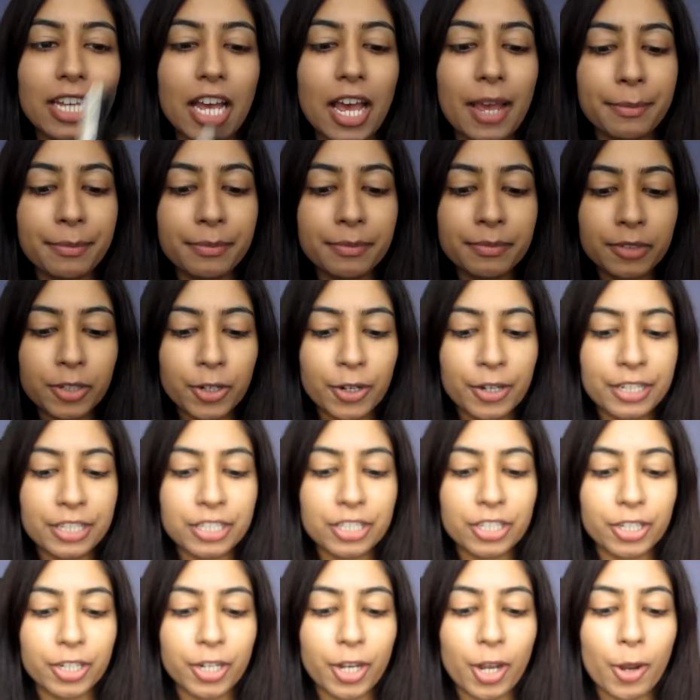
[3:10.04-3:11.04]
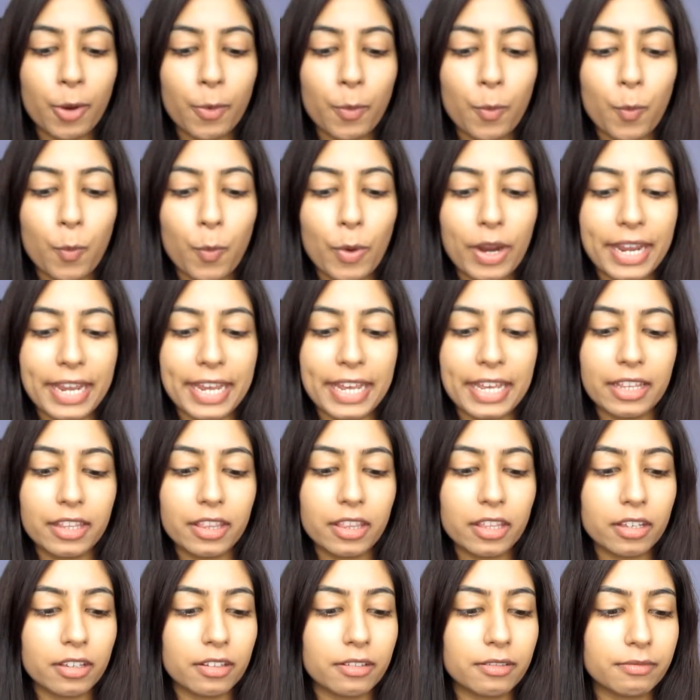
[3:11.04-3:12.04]
I'm going to go
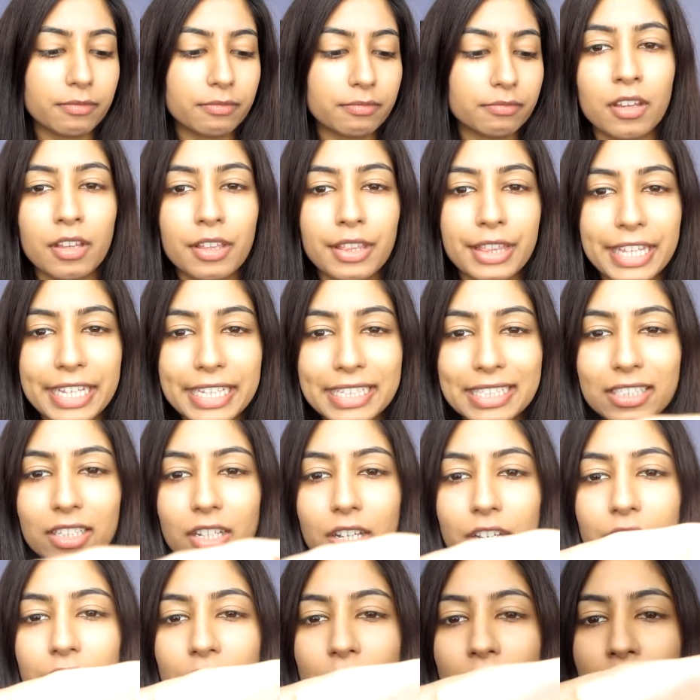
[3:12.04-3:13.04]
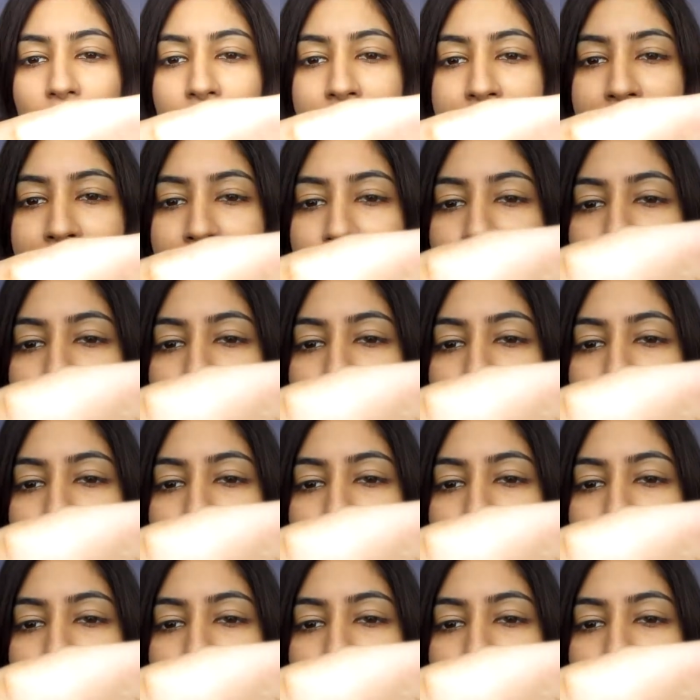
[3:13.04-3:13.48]
with this Garnier